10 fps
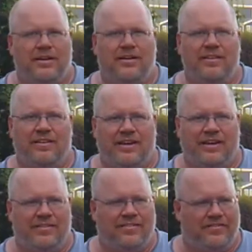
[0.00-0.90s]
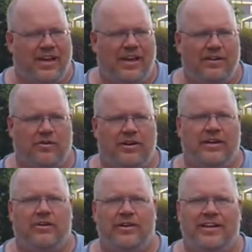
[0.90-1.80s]
nonetheless, if you hadn't already,
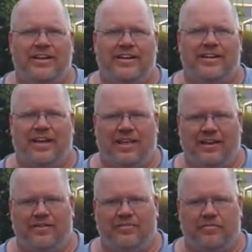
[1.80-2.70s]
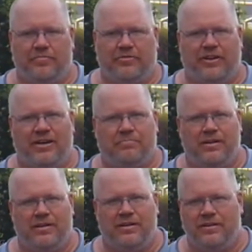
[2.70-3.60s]
go ahead and hit that like and subscribe
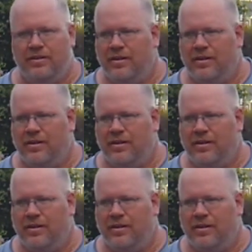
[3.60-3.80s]
button.